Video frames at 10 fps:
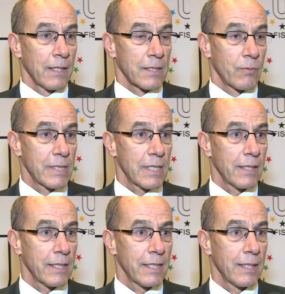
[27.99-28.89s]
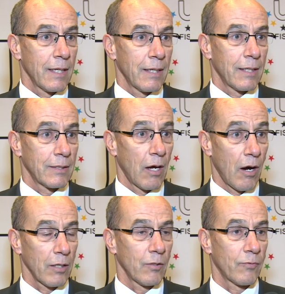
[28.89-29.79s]
Switzerland is in the
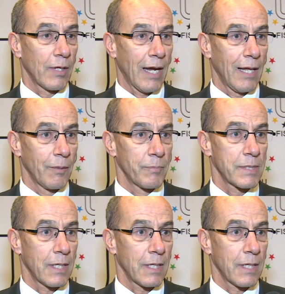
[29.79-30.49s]
heart of the Alps,